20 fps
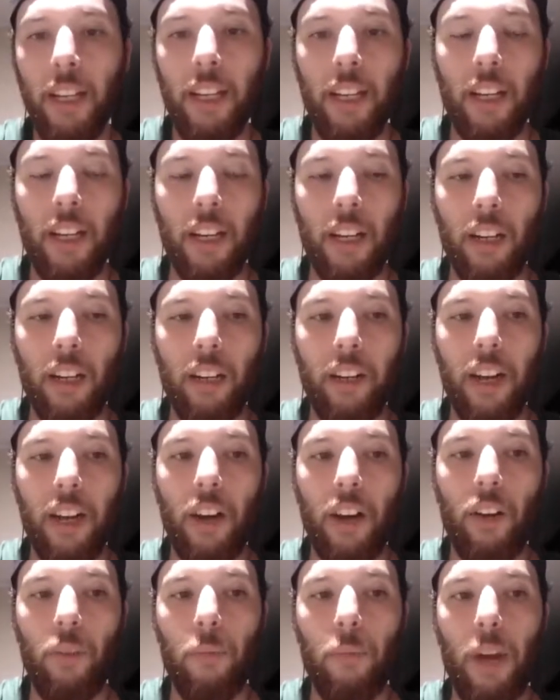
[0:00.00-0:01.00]

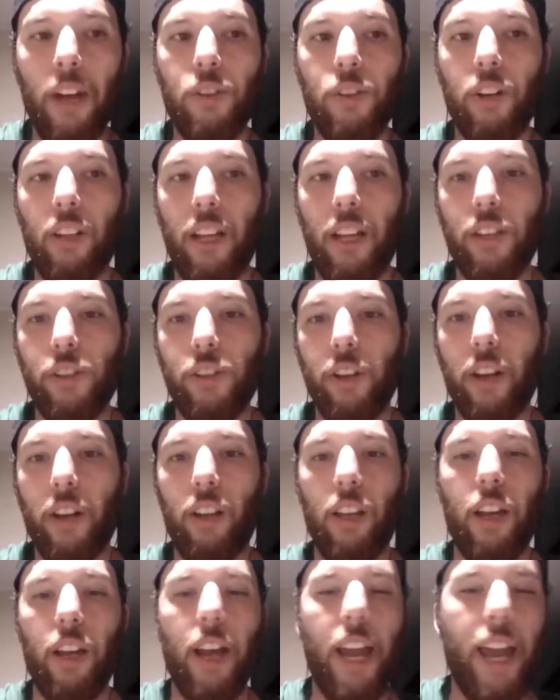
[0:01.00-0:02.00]
Now, my drink last year had
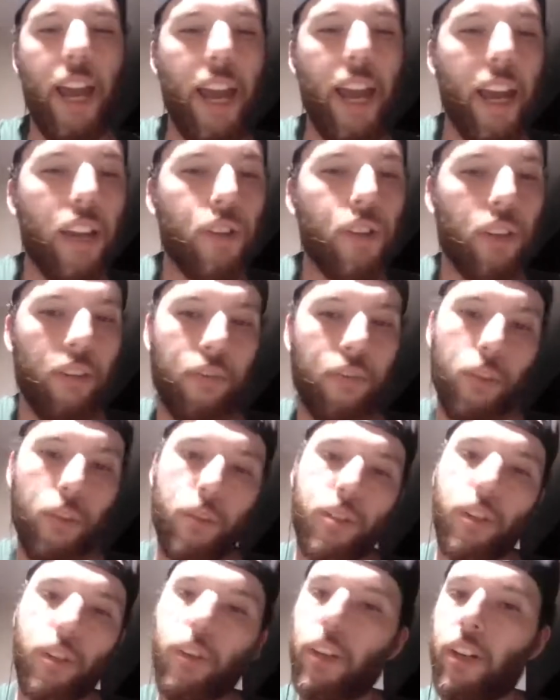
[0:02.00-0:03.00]
a lot of Asian
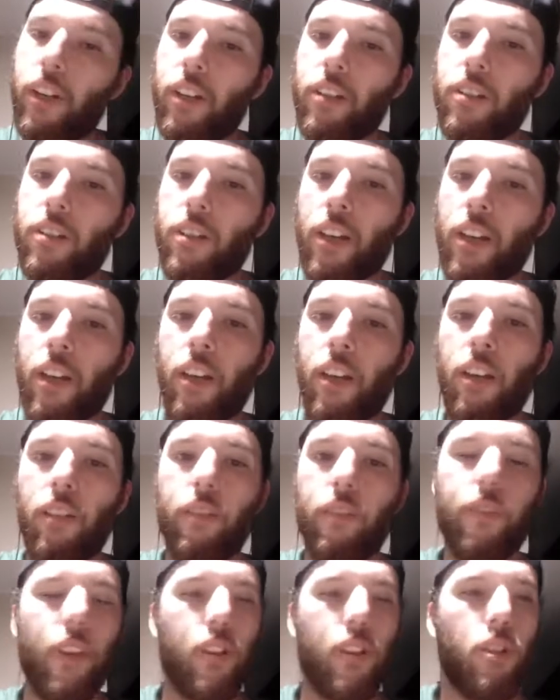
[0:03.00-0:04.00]
influenced ingredients. It
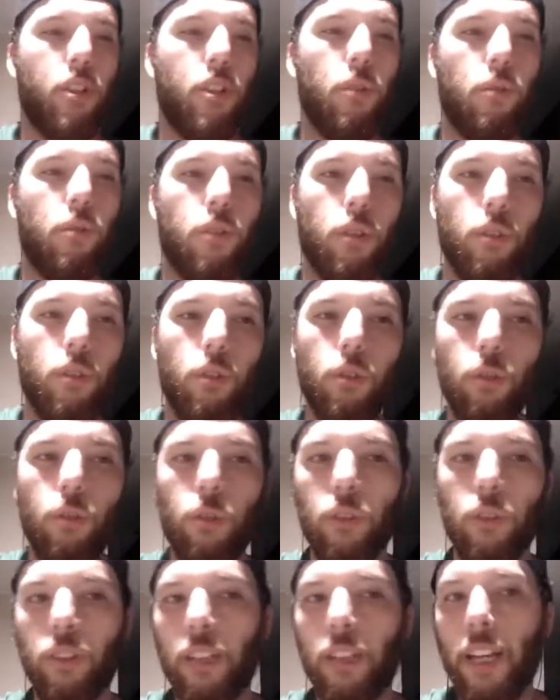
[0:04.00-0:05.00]
had fresh
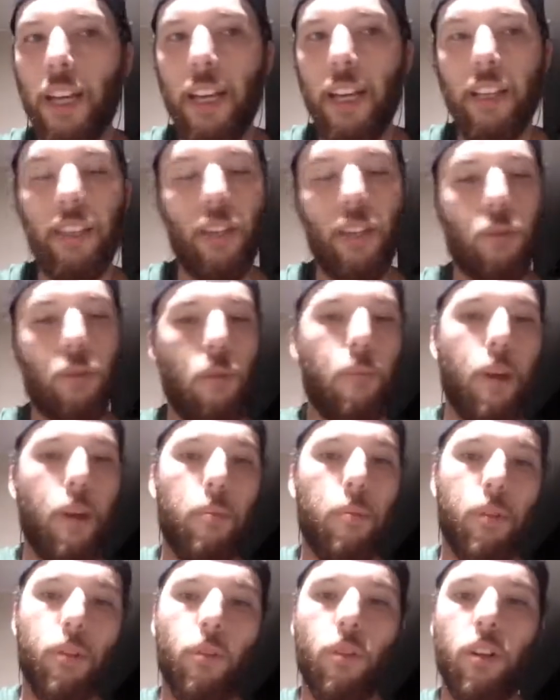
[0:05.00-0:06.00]
yuzu and Szechuan
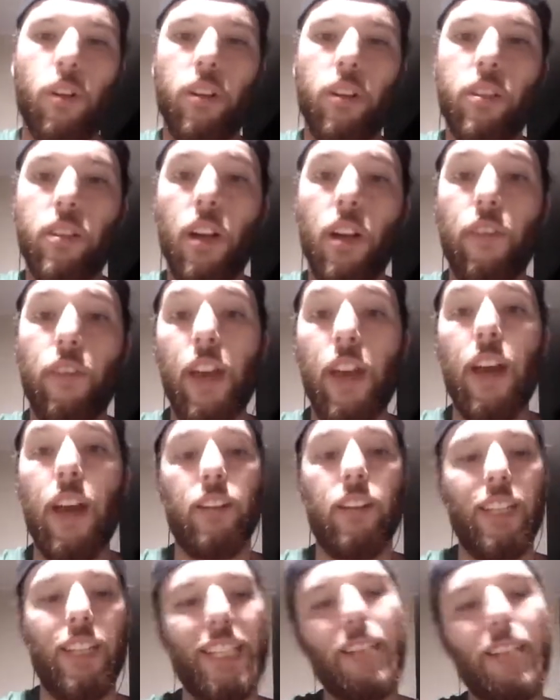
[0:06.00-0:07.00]
peppercorn and stuff
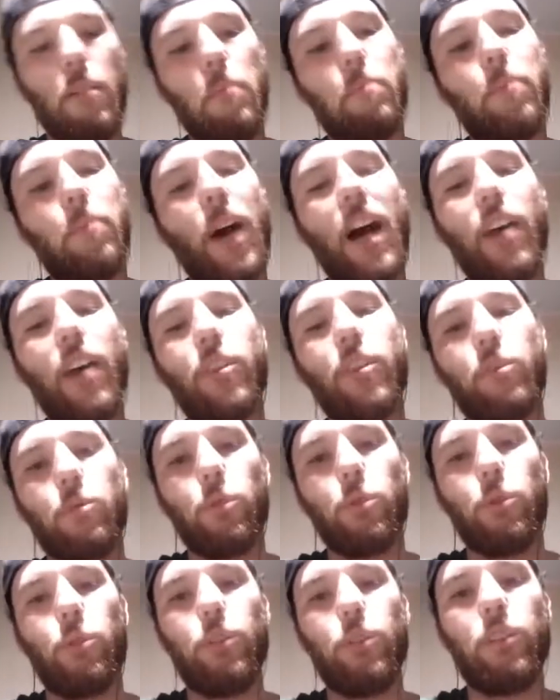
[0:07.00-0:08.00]
that, by the
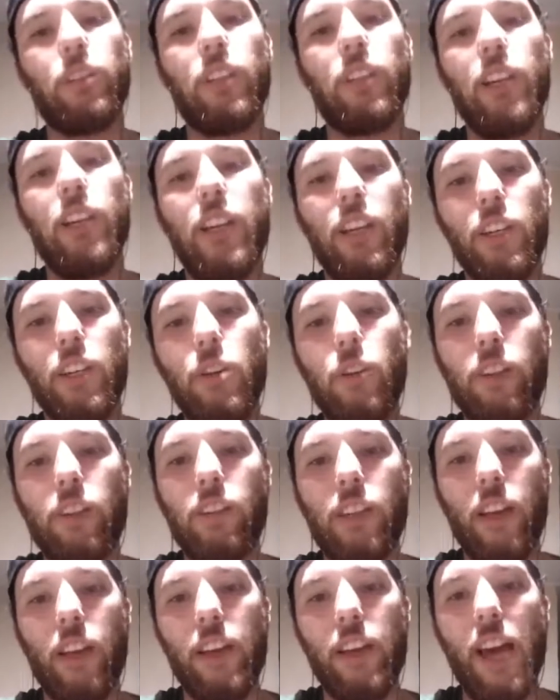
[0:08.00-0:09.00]
rules, you
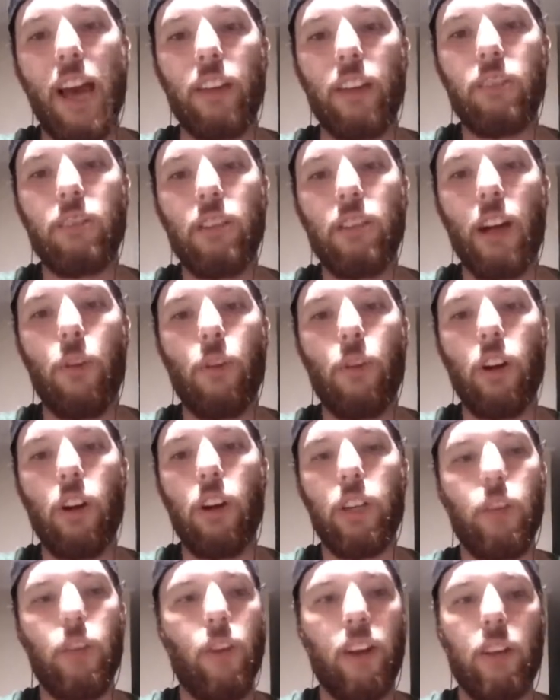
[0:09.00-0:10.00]
could say, yes, I would
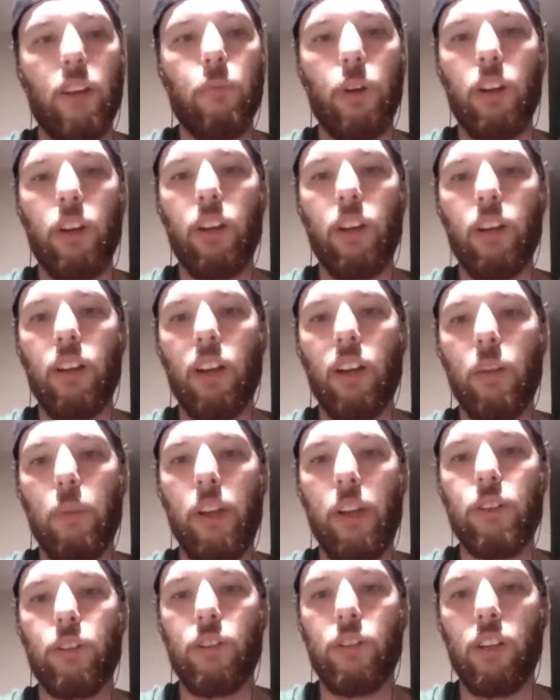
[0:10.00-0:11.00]
argue anybody in any
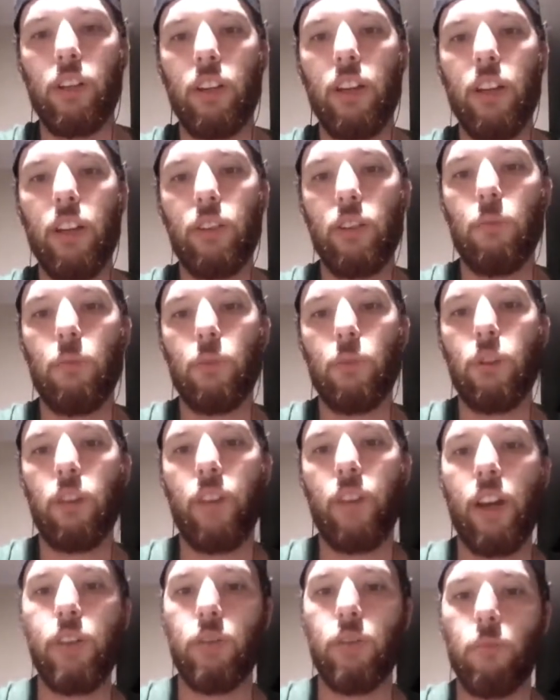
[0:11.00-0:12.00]
major city has some sort
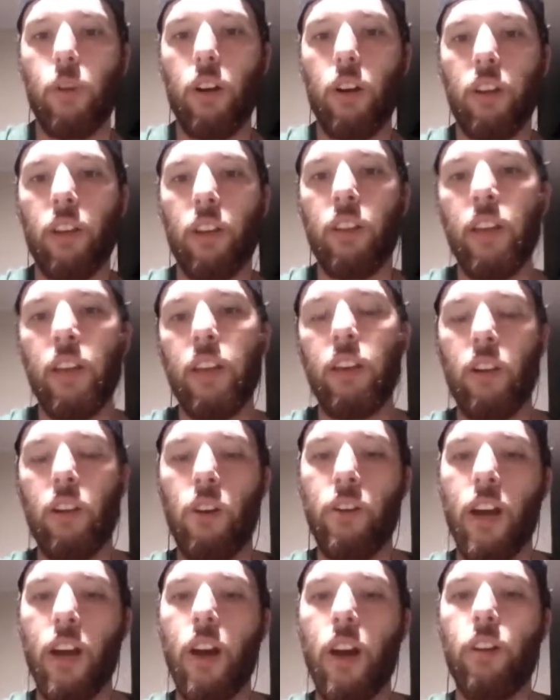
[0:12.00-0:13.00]
of Asian market, and they could
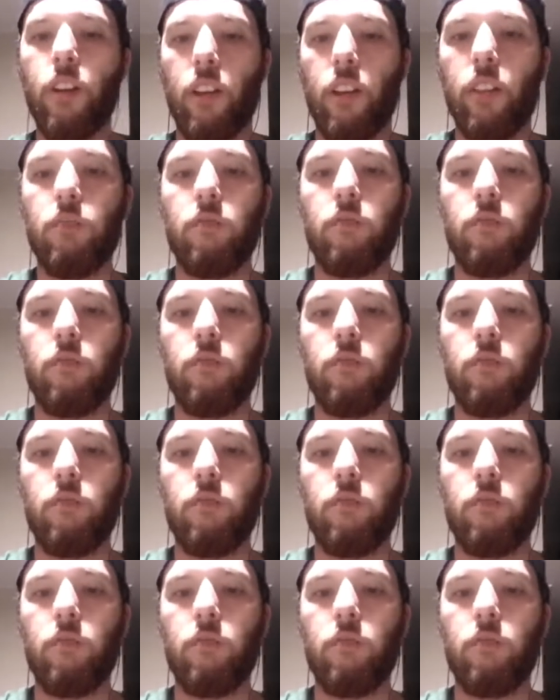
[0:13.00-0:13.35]
go down and get